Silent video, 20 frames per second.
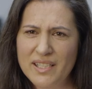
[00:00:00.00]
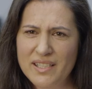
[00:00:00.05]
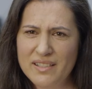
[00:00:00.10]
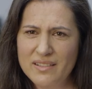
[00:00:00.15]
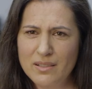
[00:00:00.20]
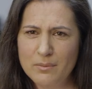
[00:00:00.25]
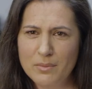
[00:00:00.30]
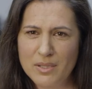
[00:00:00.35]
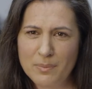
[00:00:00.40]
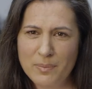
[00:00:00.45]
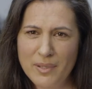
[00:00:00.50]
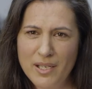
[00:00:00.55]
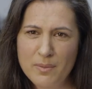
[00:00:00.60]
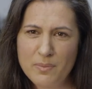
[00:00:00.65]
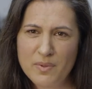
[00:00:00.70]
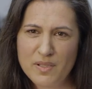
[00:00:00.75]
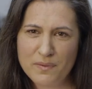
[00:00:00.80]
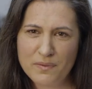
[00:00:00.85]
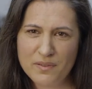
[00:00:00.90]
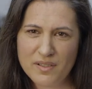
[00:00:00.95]
academic
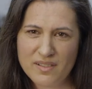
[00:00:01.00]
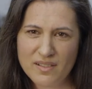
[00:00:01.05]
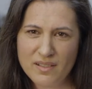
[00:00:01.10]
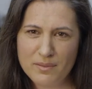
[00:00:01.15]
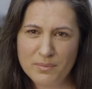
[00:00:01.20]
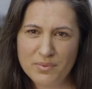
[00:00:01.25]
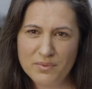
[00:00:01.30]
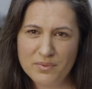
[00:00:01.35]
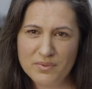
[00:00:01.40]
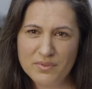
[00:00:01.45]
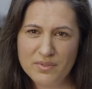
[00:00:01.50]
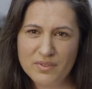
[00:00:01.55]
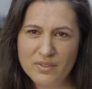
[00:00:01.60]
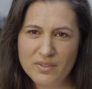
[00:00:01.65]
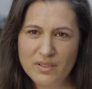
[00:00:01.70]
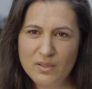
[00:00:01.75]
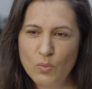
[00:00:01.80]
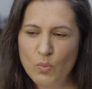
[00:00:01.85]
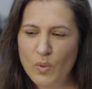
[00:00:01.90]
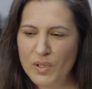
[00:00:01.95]
papers, for example,
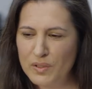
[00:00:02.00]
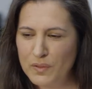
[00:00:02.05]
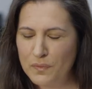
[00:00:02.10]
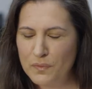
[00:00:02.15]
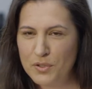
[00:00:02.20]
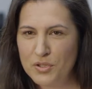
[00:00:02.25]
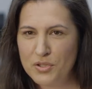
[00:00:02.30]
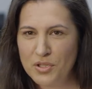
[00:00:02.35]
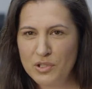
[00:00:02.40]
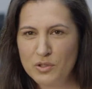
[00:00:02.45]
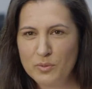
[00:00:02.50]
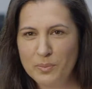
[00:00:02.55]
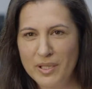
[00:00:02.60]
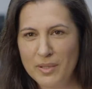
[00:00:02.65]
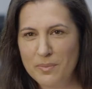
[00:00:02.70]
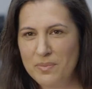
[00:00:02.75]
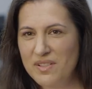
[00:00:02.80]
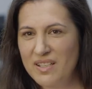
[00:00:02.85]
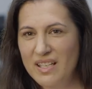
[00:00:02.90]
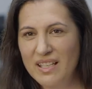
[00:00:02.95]
wonderful journal
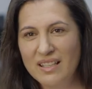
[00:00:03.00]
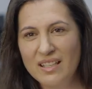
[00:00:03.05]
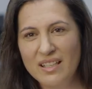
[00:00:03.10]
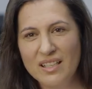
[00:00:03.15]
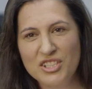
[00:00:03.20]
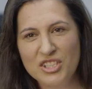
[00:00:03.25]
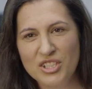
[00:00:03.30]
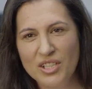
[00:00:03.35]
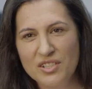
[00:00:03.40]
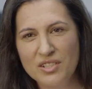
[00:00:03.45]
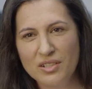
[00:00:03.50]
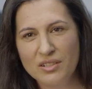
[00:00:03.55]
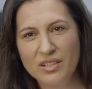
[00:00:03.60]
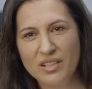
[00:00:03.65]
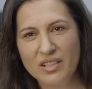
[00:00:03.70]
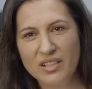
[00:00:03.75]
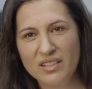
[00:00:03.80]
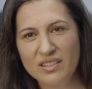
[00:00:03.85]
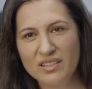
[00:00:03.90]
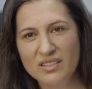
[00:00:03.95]
papers, and can't change a
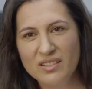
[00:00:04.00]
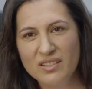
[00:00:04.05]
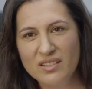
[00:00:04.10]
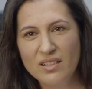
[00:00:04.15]
tire.